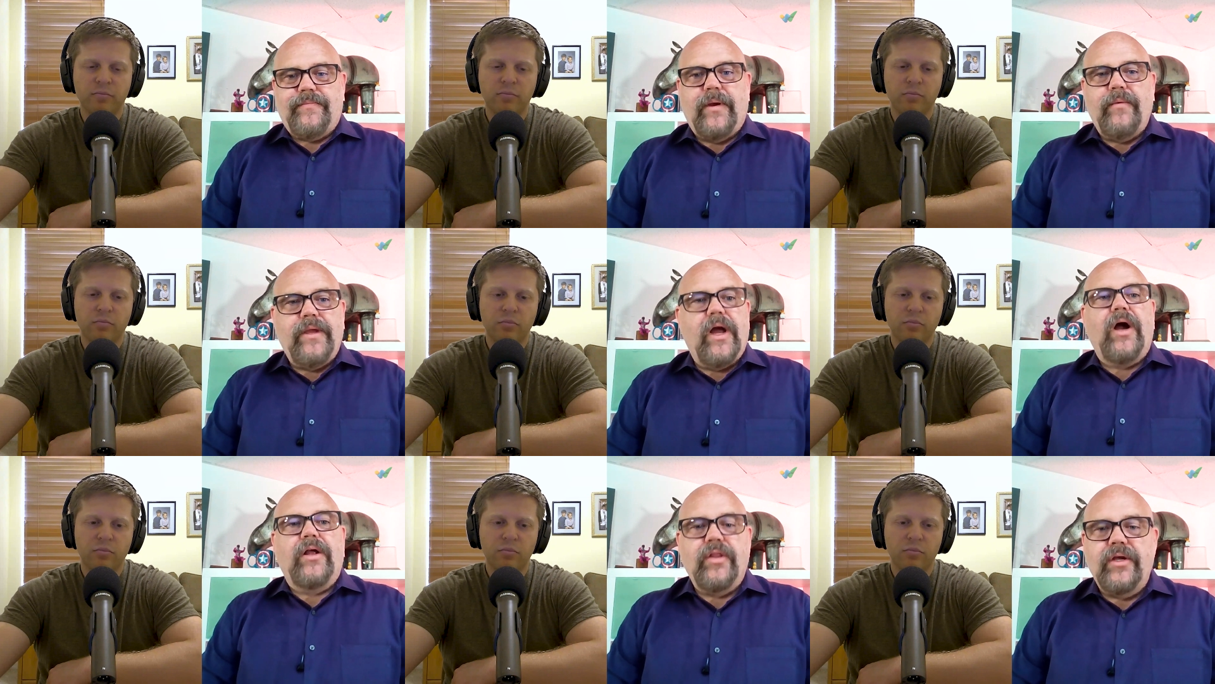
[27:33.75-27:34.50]
Speaker 1: but we
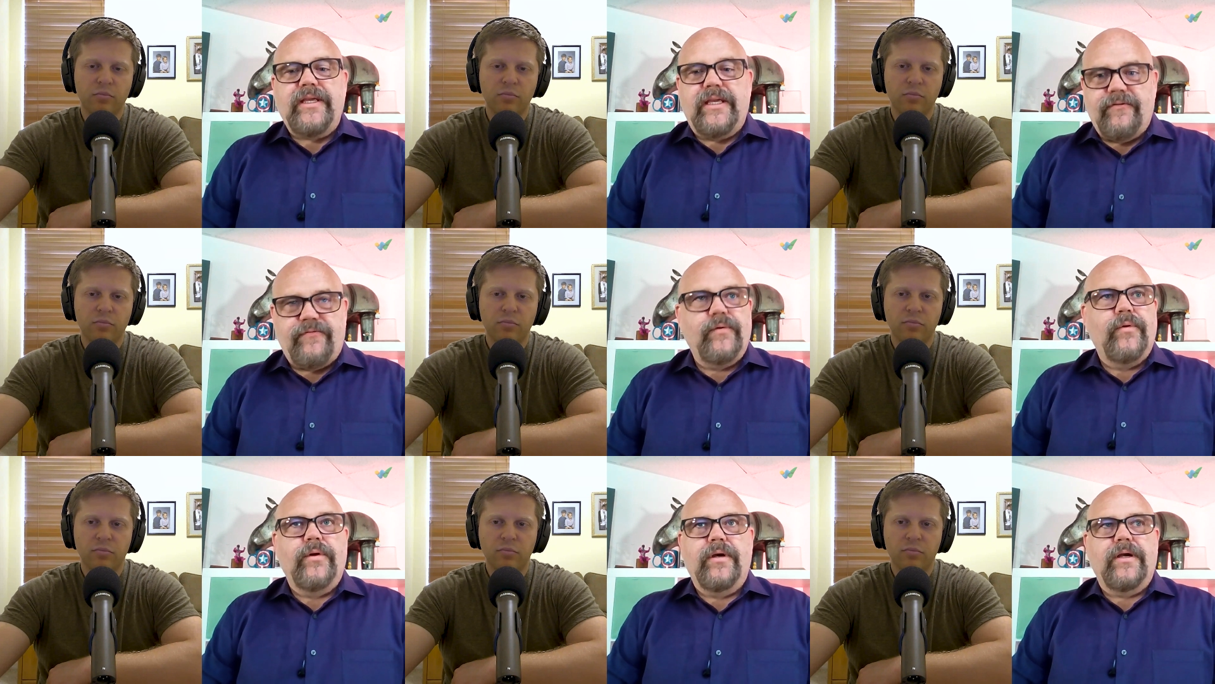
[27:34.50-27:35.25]
are looking
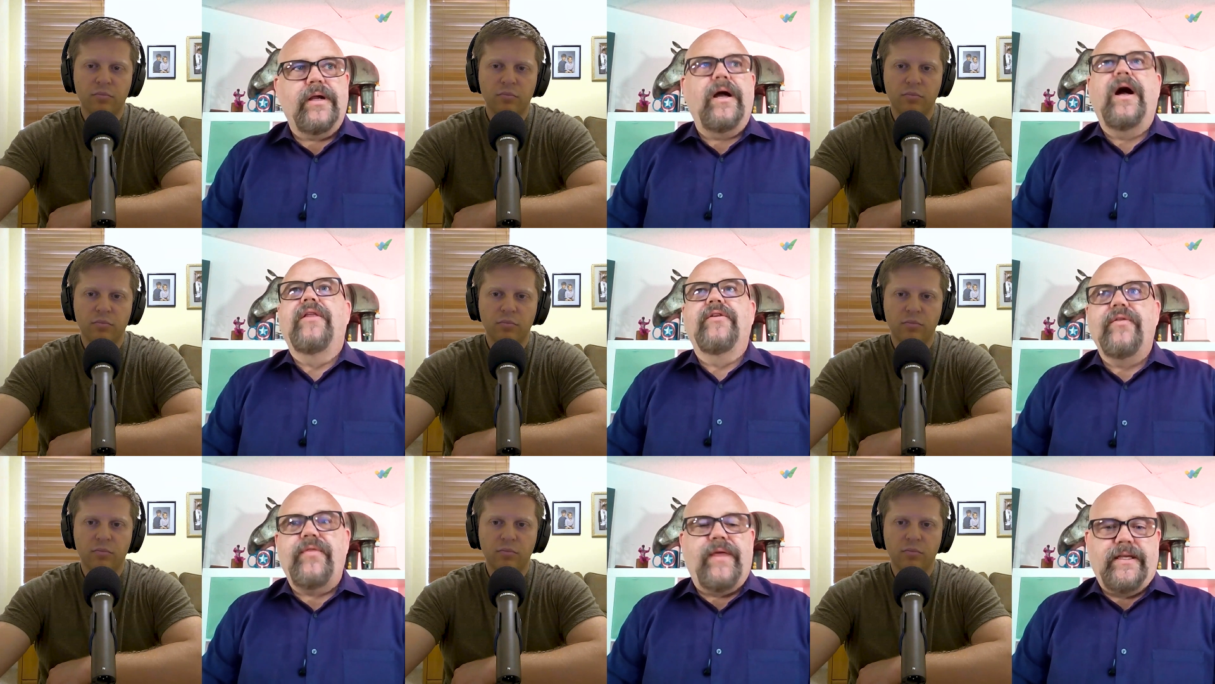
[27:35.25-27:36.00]
for other
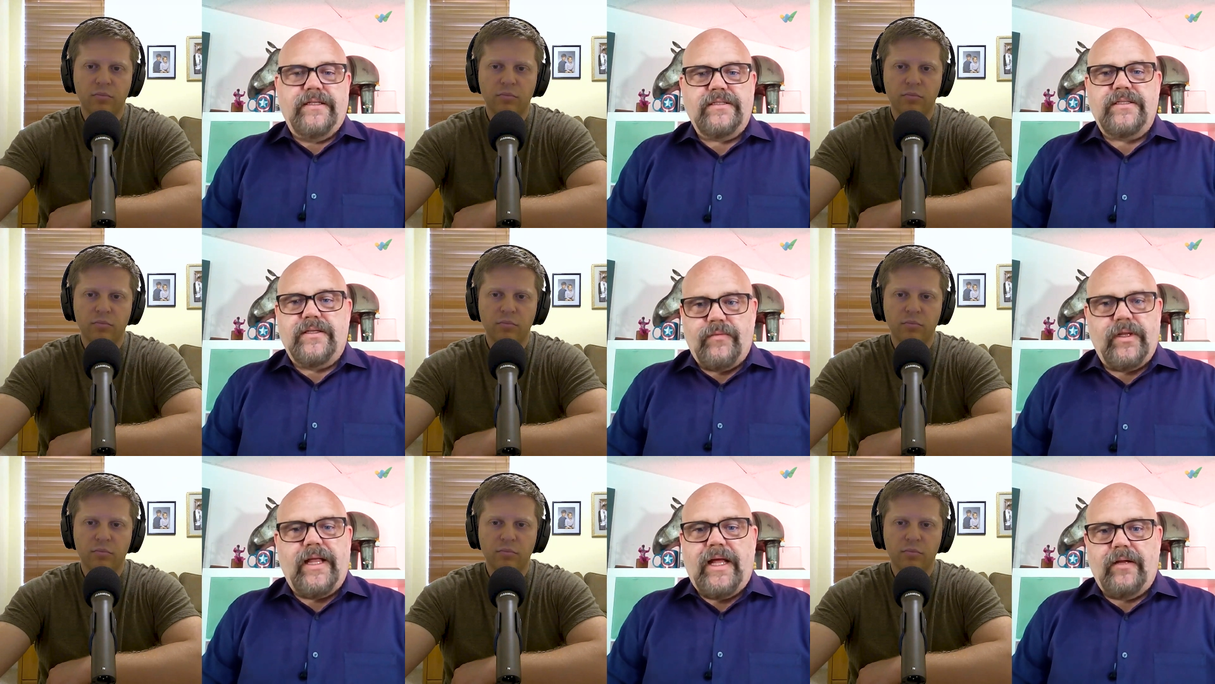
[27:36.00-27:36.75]
things that
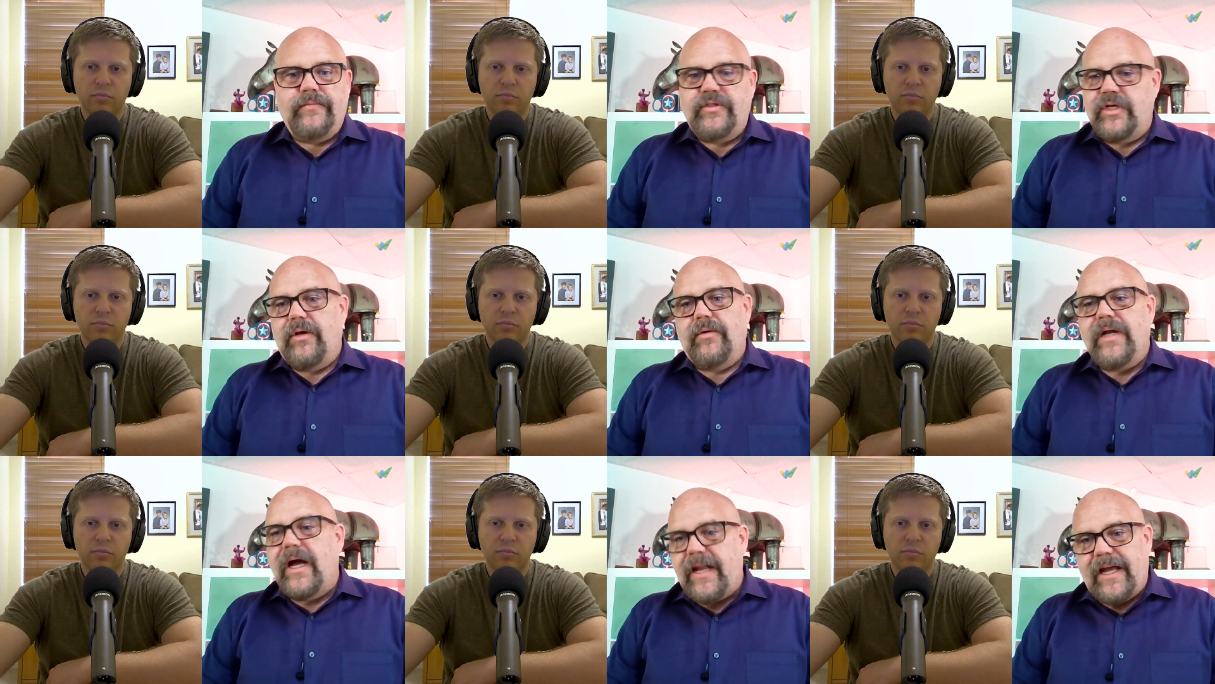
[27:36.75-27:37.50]
will help Joe.
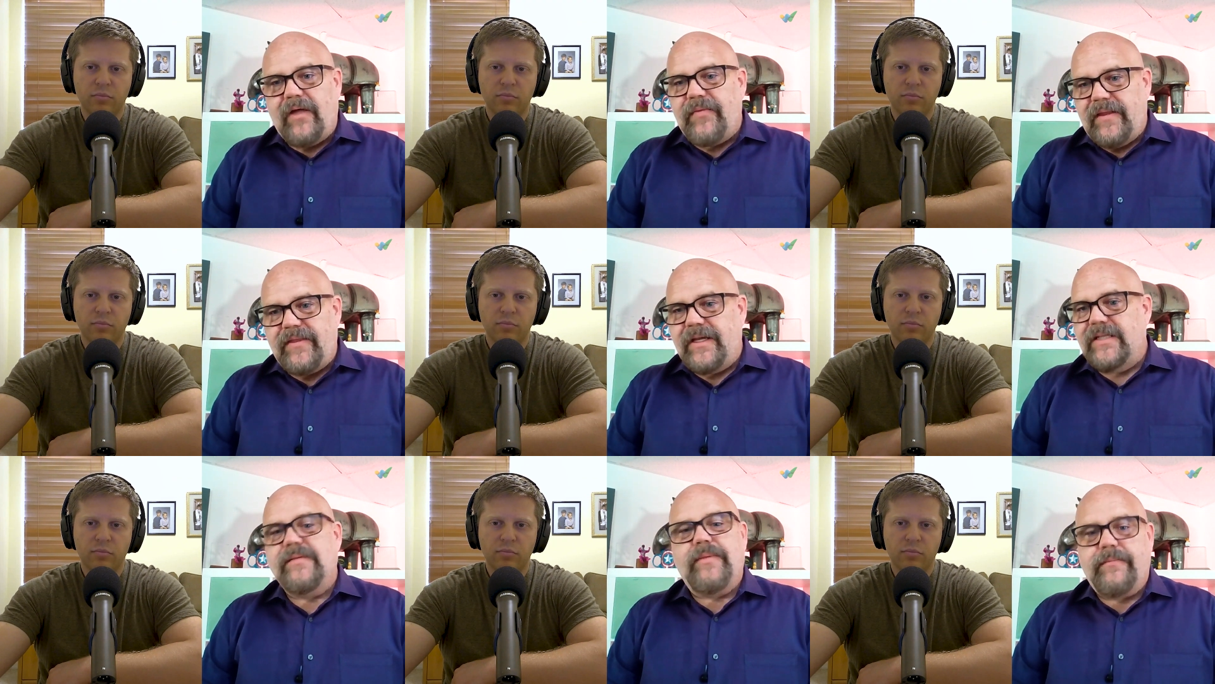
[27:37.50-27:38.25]
Gut health, I
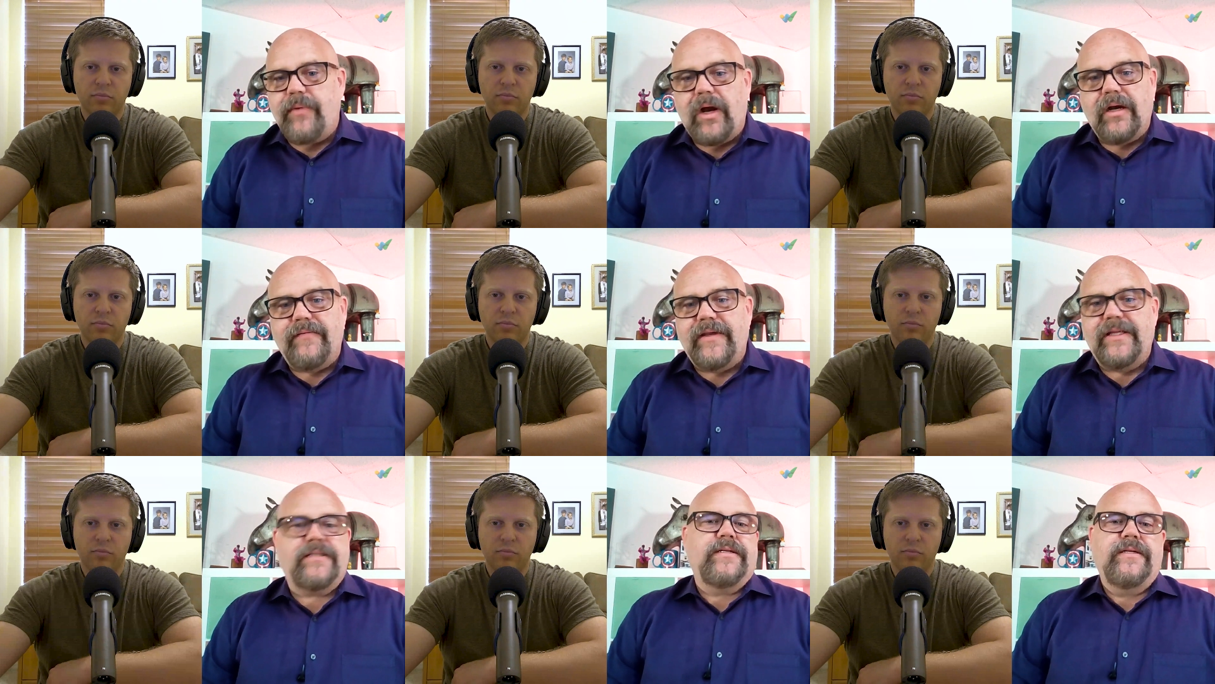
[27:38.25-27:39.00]
think, is a big part of
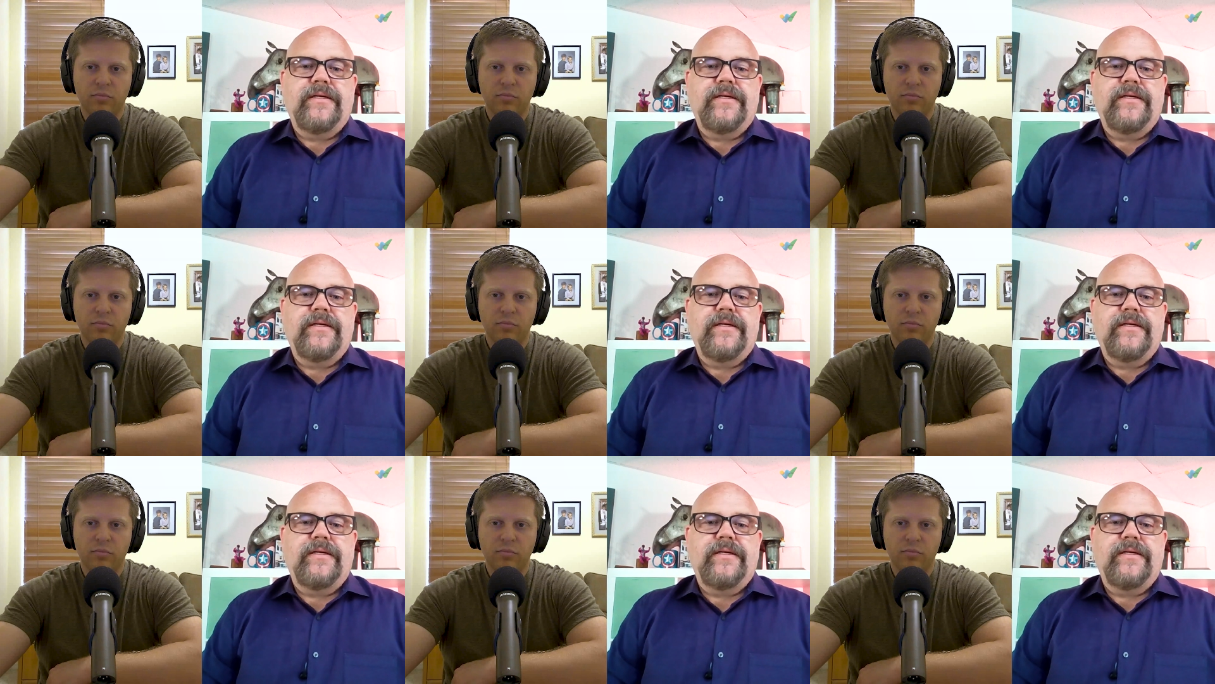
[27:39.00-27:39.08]
it.